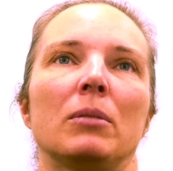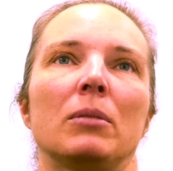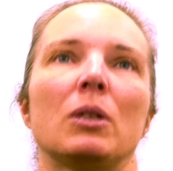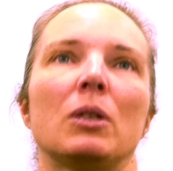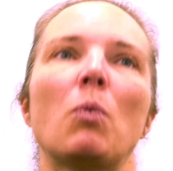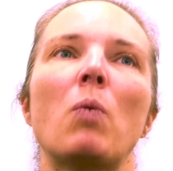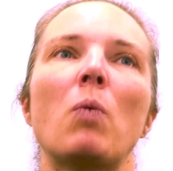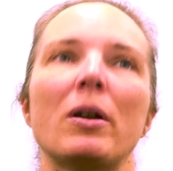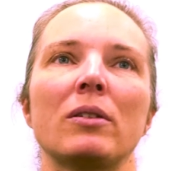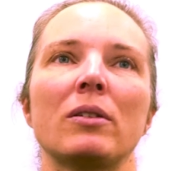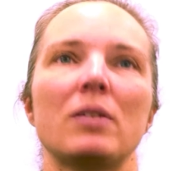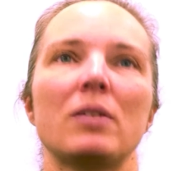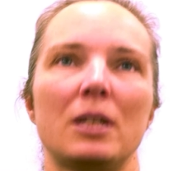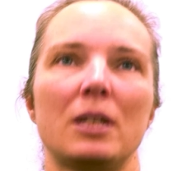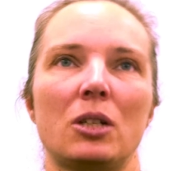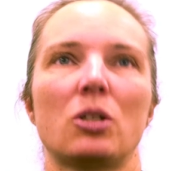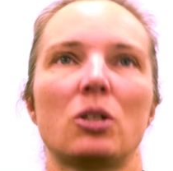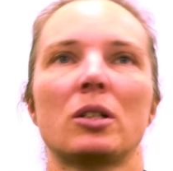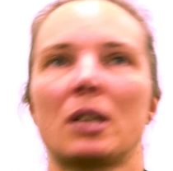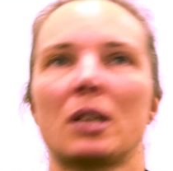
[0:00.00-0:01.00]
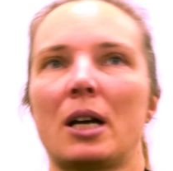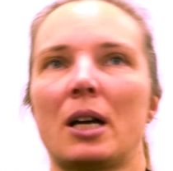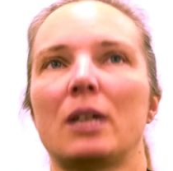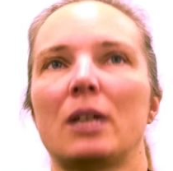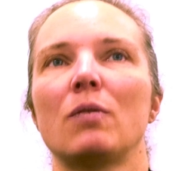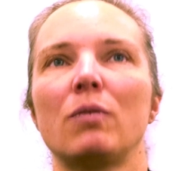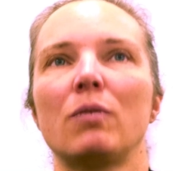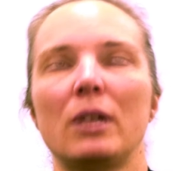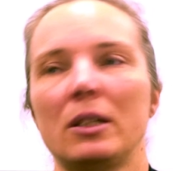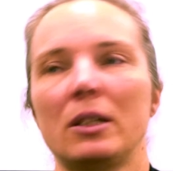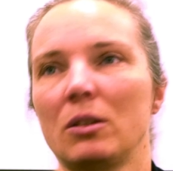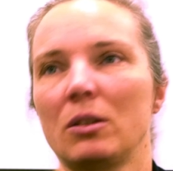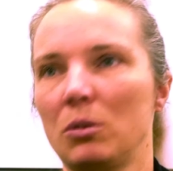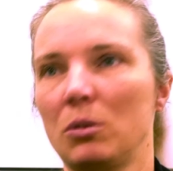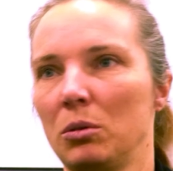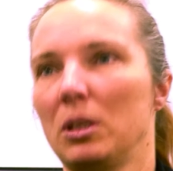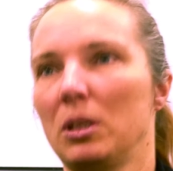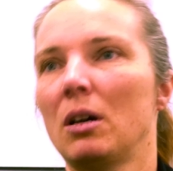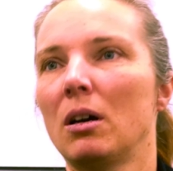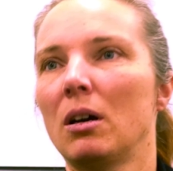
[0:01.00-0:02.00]
the one thing just kind of led to
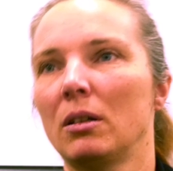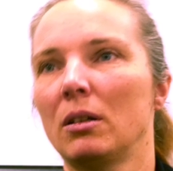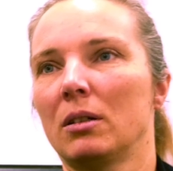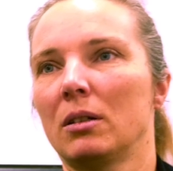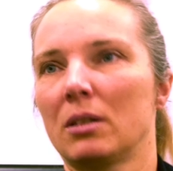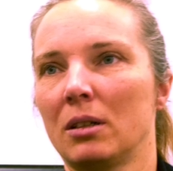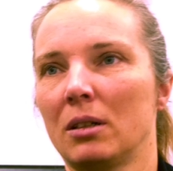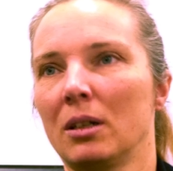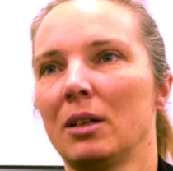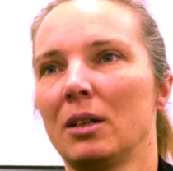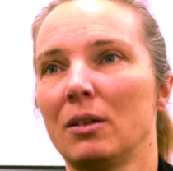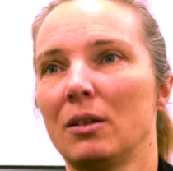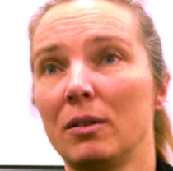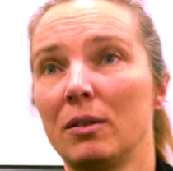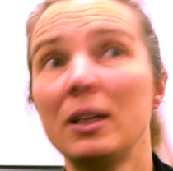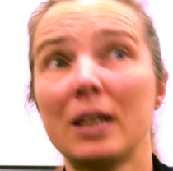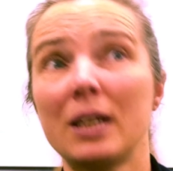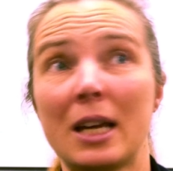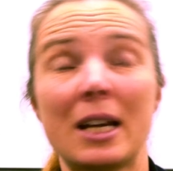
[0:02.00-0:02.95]
the other thing.